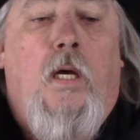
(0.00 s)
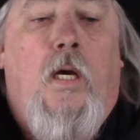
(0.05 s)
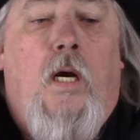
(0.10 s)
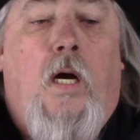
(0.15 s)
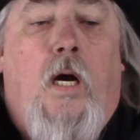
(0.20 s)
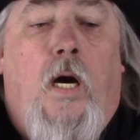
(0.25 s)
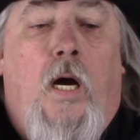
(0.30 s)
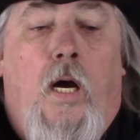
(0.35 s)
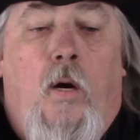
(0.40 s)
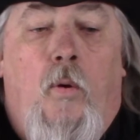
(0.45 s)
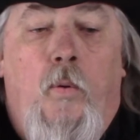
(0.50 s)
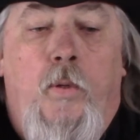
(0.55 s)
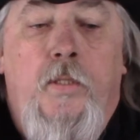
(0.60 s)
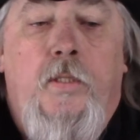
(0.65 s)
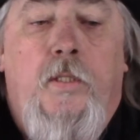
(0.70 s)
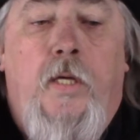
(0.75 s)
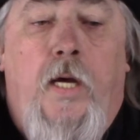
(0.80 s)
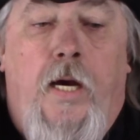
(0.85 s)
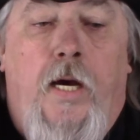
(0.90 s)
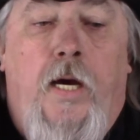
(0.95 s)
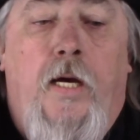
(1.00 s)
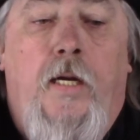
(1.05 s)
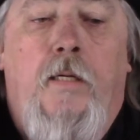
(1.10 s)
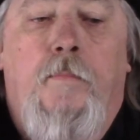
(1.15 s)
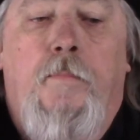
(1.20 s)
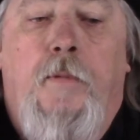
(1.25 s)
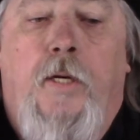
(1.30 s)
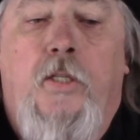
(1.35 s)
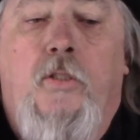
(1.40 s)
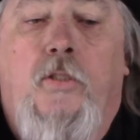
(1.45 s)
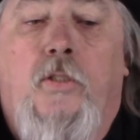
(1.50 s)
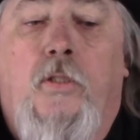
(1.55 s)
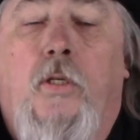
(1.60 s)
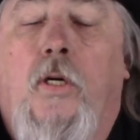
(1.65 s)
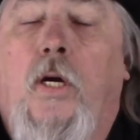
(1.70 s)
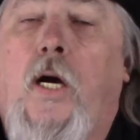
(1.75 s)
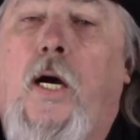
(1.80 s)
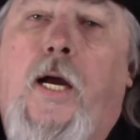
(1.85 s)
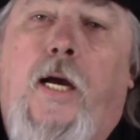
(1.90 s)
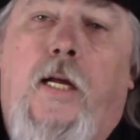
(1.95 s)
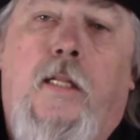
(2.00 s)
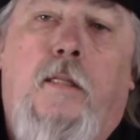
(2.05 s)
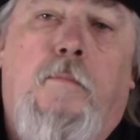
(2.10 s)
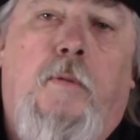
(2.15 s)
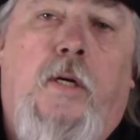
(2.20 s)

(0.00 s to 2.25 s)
I always had to make sure I had the